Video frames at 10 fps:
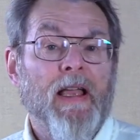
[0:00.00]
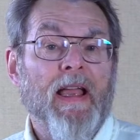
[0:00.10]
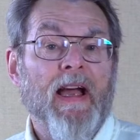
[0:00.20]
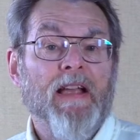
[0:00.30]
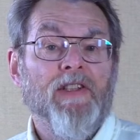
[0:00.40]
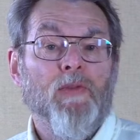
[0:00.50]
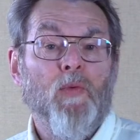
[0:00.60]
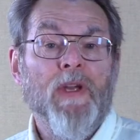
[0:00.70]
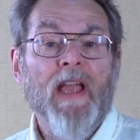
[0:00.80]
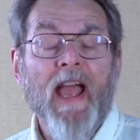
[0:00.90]
And
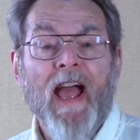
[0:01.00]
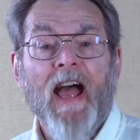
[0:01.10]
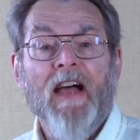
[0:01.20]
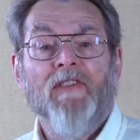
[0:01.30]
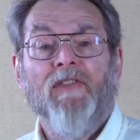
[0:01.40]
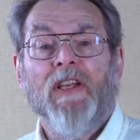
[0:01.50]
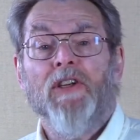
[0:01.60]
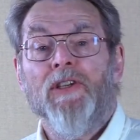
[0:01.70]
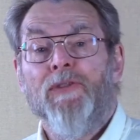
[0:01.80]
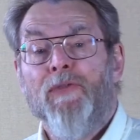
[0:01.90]
we have
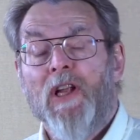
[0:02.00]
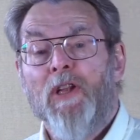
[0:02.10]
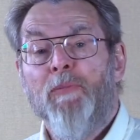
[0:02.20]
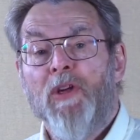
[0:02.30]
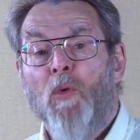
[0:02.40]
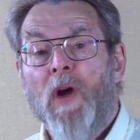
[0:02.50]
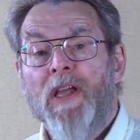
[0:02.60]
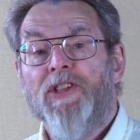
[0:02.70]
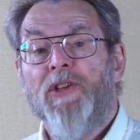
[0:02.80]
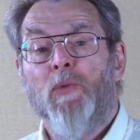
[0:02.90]
and are developing
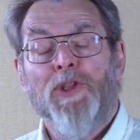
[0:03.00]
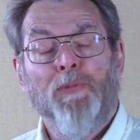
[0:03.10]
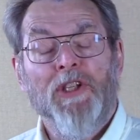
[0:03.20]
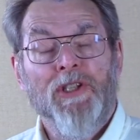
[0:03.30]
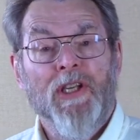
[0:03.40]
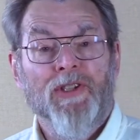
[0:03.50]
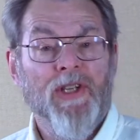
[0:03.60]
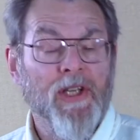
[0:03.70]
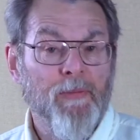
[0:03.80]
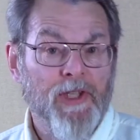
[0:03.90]
ways in which
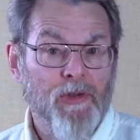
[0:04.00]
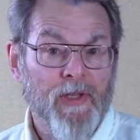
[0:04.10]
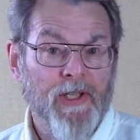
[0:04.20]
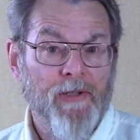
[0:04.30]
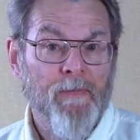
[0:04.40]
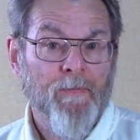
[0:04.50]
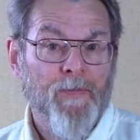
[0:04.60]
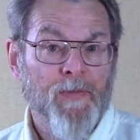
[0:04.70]
PTSD can be treated.